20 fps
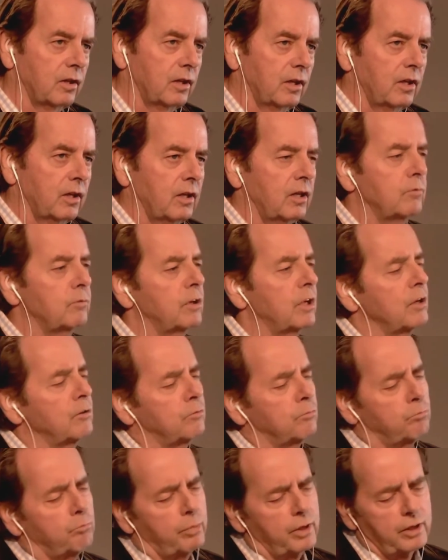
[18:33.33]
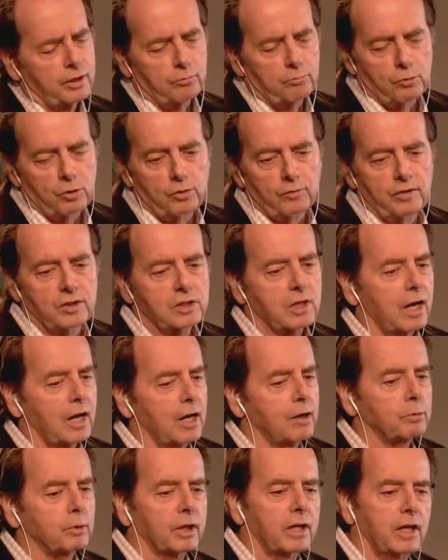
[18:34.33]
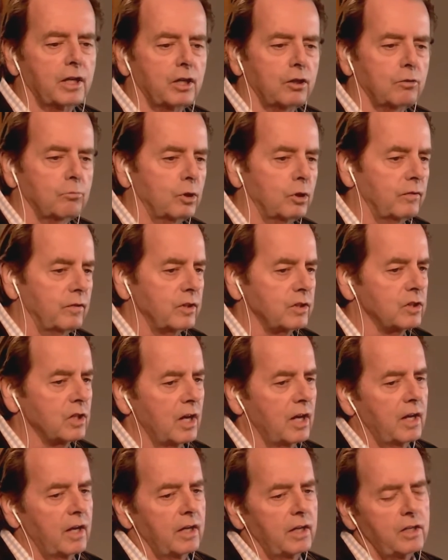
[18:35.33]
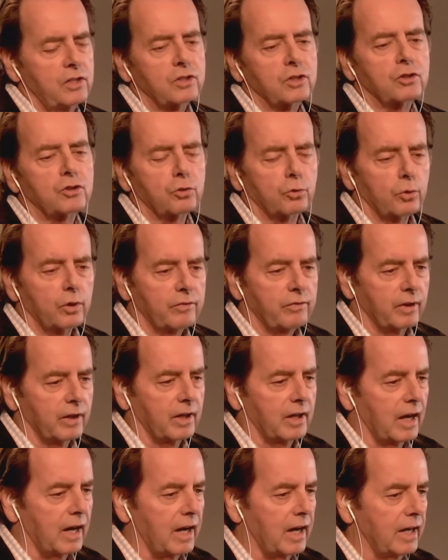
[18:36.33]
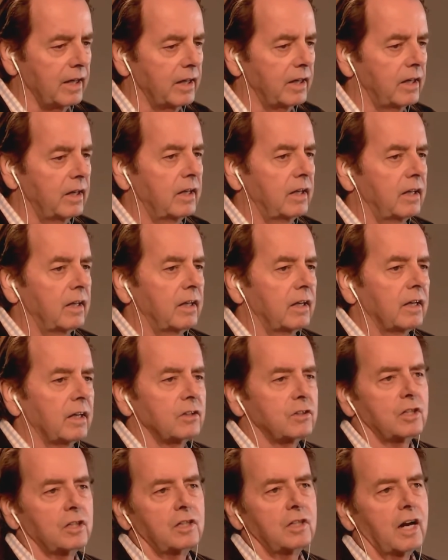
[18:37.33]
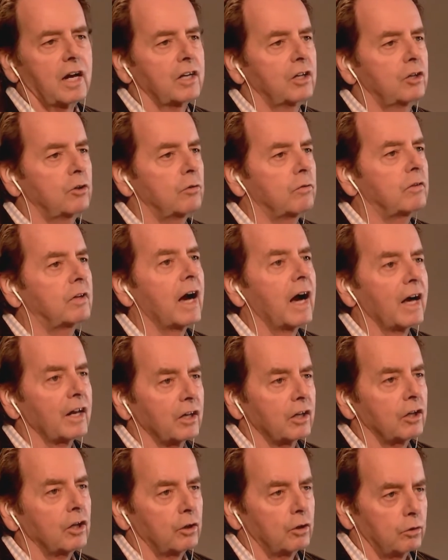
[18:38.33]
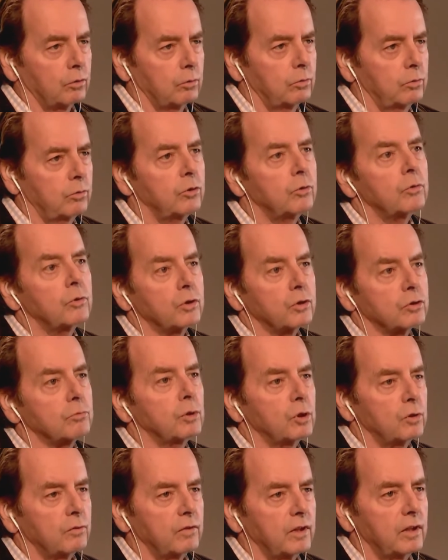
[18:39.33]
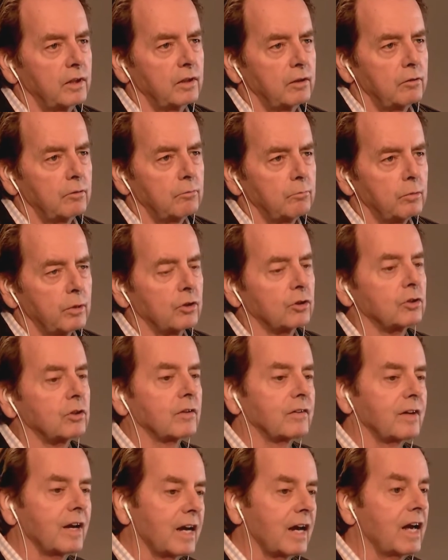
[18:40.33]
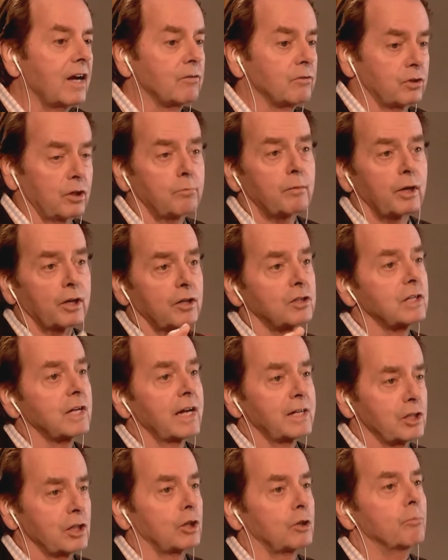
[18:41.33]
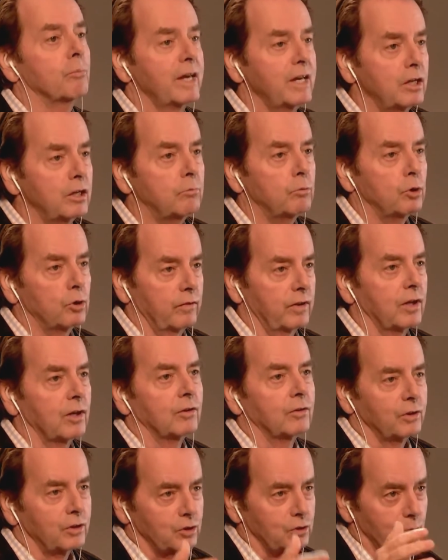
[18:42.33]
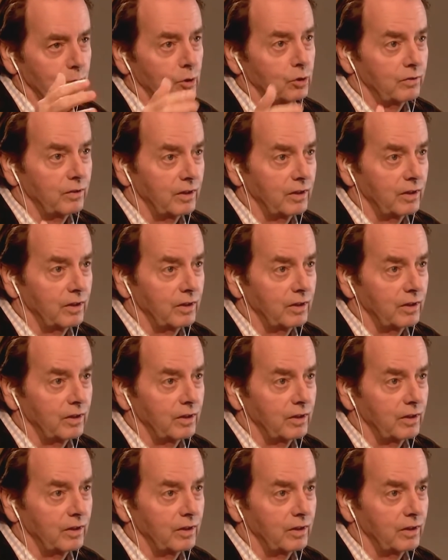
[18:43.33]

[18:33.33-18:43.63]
He did big movies, complicated movies. He's a terrific guy. I said, Doc, you've got to go do this movie because I've got to have somebody who's actually made a movie on this movie.